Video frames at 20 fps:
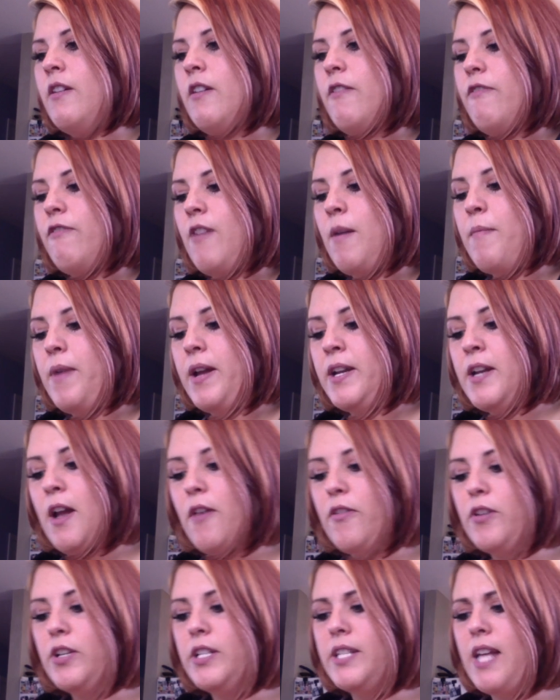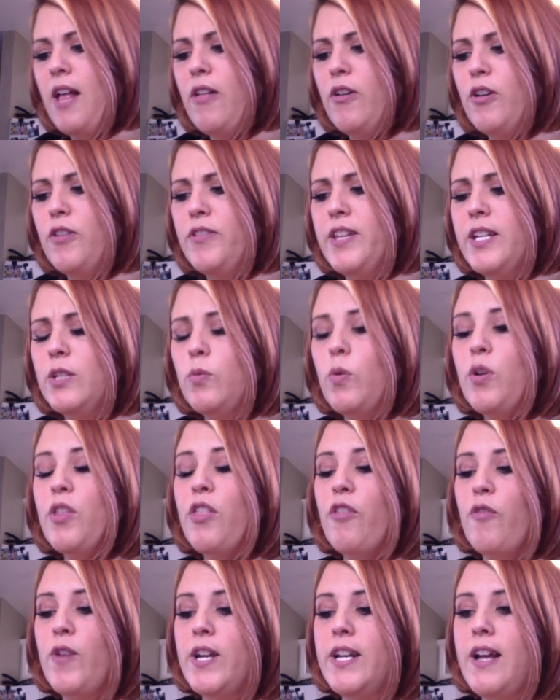from another seller, these were
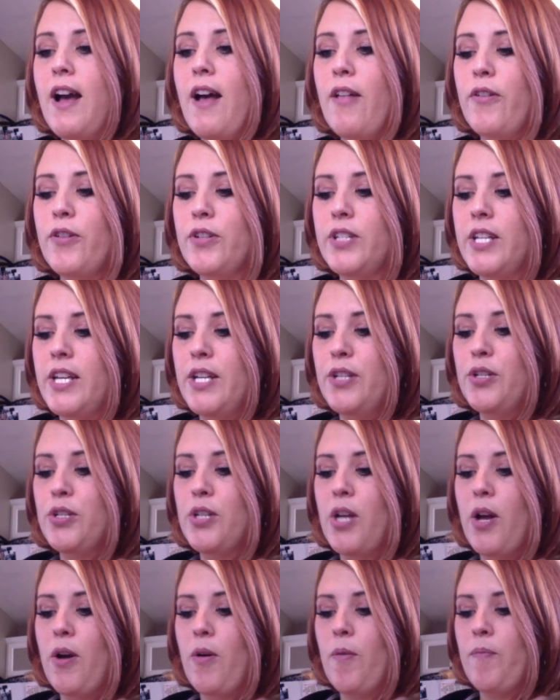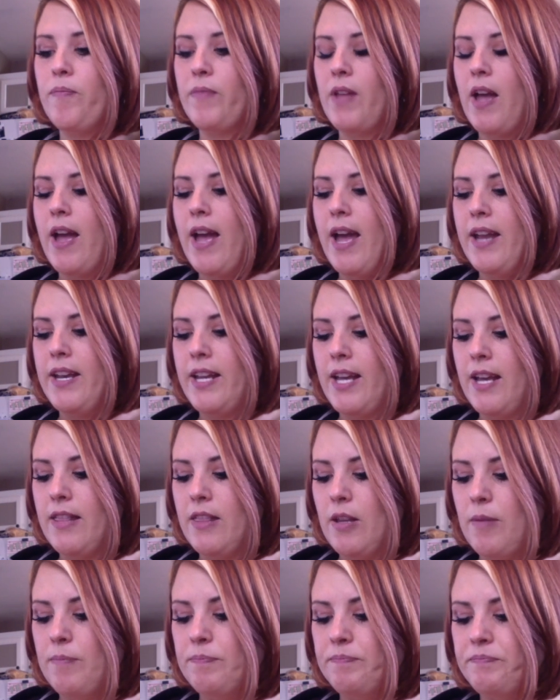$3 each, so I had to get
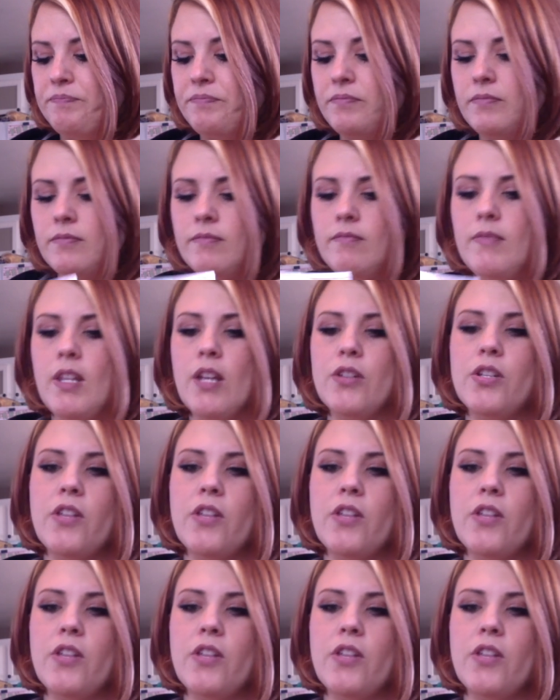them. So